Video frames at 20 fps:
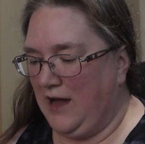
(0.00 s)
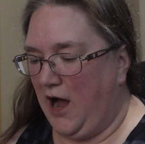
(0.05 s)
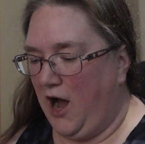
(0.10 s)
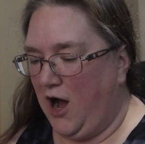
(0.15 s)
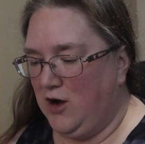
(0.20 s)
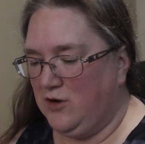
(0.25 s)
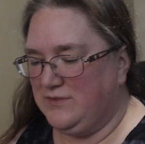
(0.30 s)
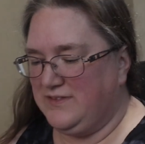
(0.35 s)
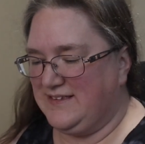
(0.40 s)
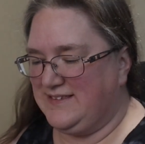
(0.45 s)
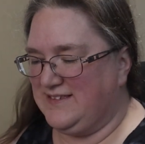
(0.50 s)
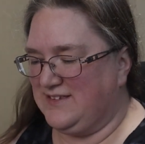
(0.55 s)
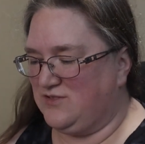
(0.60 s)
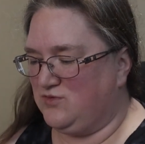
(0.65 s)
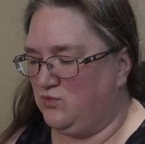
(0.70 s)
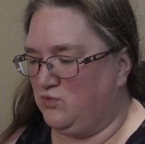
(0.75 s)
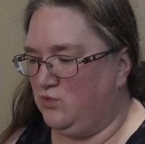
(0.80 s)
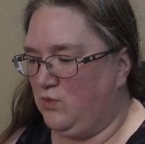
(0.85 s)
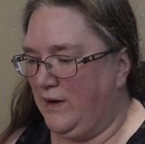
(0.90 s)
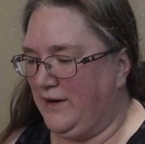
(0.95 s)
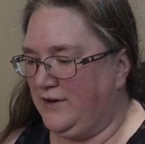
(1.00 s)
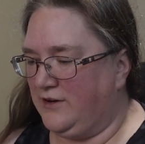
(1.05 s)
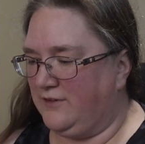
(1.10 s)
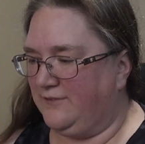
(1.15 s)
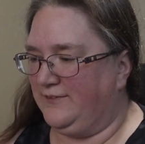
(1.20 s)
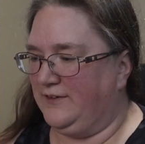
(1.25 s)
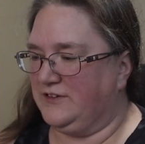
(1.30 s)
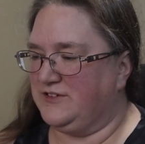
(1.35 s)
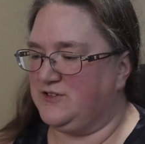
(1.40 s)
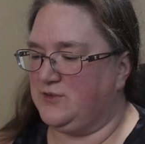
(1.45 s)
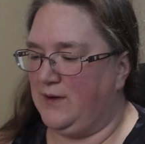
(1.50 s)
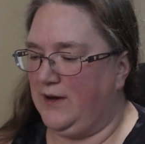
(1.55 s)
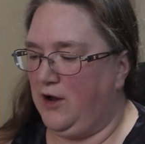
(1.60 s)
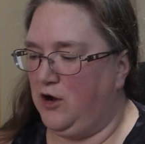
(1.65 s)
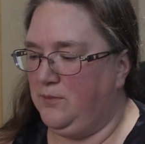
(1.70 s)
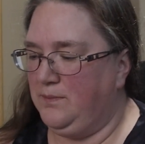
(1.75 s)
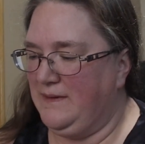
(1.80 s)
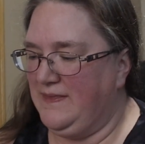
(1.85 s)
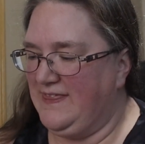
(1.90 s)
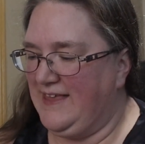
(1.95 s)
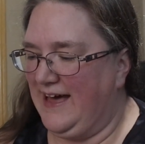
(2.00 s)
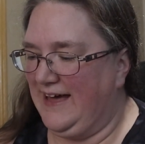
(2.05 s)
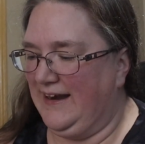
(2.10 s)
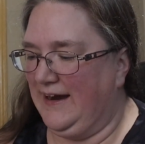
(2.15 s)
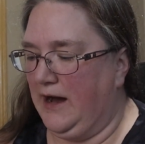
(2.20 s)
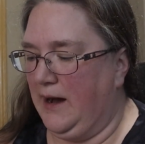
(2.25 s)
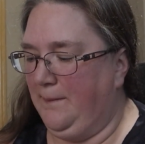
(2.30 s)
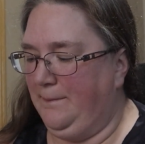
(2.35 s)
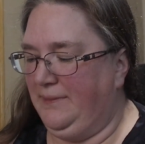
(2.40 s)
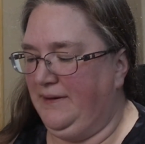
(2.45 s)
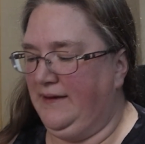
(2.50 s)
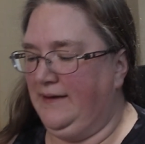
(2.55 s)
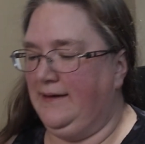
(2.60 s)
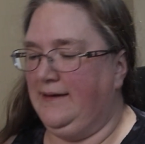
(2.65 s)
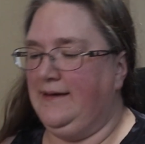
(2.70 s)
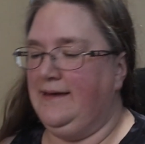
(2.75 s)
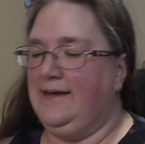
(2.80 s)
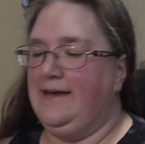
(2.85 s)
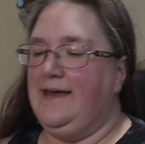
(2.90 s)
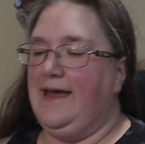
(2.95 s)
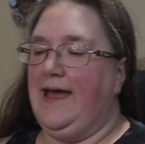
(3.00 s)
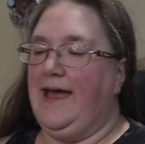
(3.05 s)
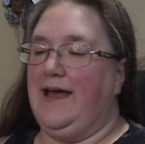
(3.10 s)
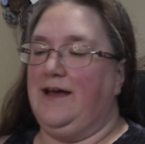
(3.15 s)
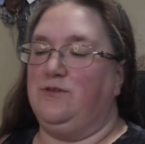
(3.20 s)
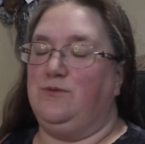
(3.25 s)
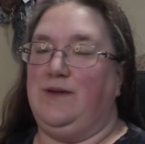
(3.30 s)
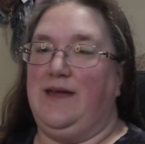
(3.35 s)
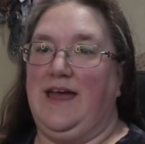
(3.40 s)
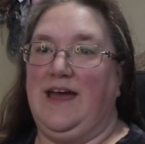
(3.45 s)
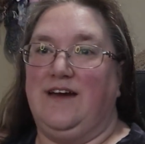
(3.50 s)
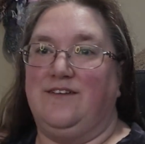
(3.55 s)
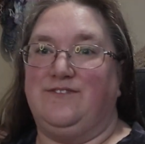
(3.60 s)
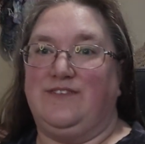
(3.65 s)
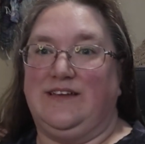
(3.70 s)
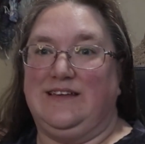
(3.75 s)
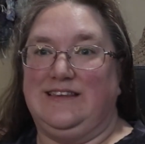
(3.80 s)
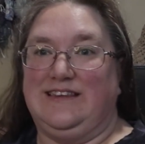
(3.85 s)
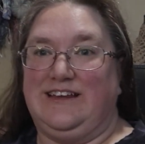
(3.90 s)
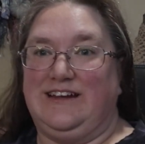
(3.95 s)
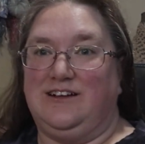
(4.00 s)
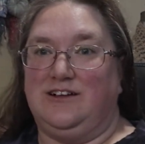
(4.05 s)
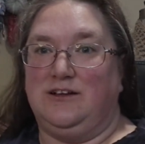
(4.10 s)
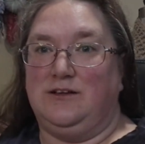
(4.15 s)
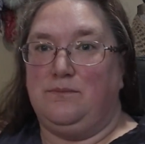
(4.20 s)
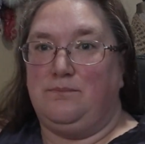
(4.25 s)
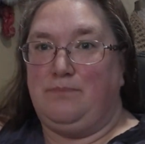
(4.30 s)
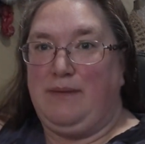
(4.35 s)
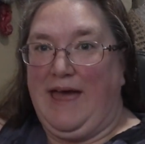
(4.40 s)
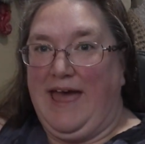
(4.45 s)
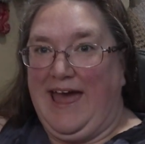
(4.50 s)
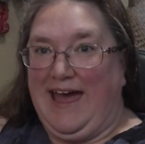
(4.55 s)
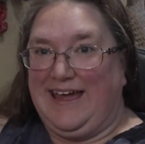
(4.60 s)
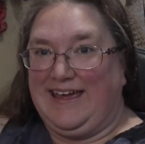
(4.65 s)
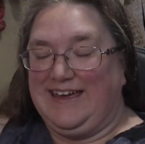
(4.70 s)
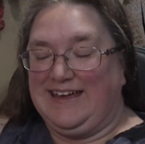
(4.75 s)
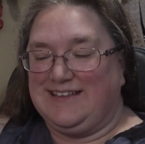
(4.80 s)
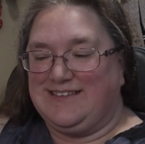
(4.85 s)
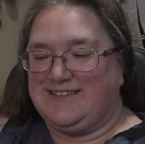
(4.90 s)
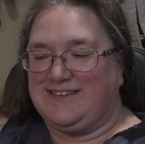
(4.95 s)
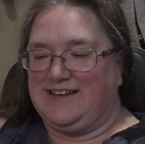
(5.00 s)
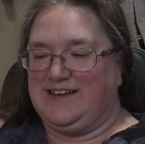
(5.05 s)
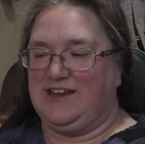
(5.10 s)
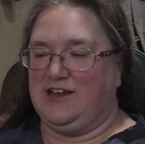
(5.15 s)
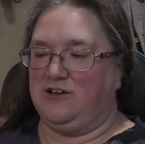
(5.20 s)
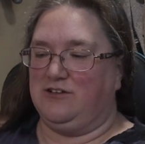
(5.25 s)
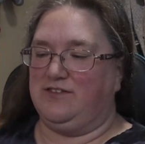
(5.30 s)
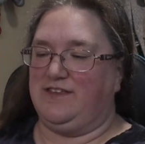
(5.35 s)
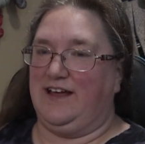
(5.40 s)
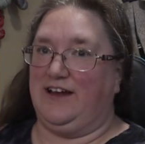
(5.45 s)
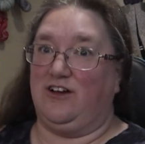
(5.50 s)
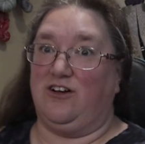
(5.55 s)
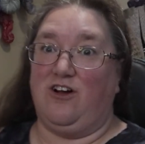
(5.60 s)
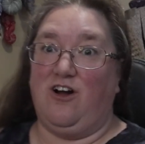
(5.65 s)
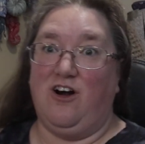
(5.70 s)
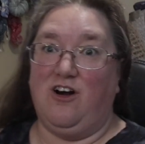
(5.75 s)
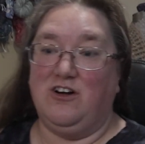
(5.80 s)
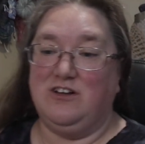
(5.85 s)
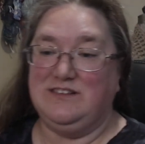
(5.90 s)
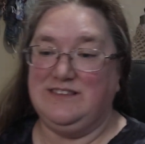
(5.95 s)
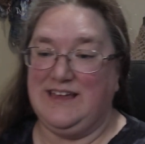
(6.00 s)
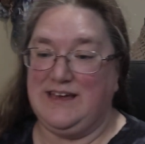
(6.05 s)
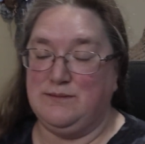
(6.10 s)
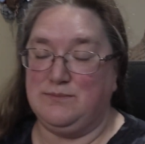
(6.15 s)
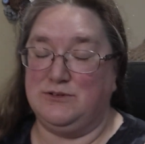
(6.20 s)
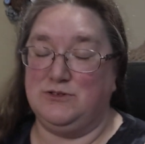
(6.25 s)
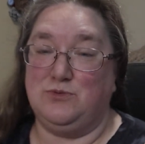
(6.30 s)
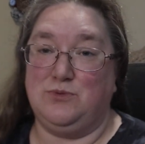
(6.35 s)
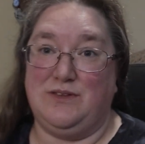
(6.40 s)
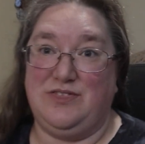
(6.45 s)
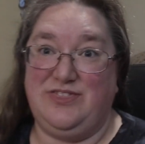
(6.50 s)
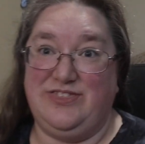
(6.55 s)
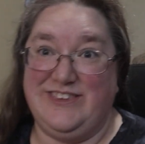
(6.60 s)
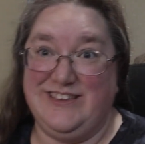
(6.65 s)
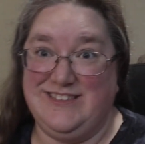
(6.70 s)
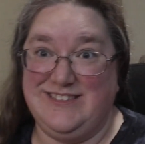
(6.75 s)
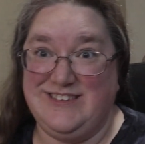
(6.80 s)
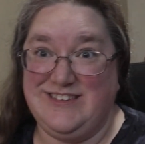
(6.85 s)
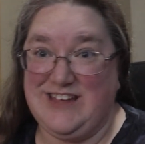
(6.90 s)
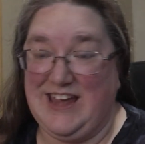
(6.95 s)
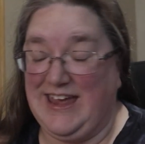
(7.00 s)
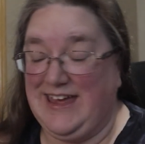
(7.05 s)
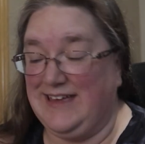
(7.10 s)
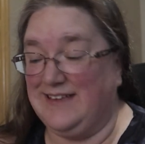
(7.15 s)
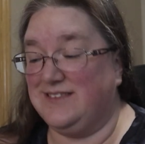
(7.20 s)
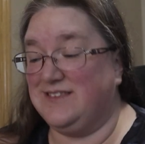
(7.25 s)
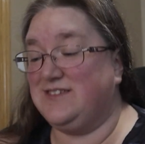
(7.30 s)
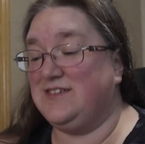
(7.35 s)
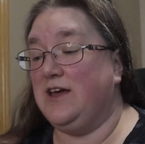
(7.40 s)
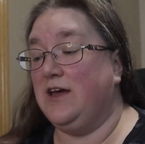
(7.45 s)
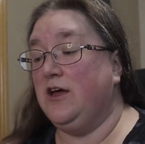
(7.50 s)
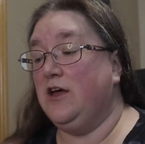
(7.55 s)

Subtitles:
Oh, this is wonderful. So I opened that up, and we have little packets in here that are all labeled with the date.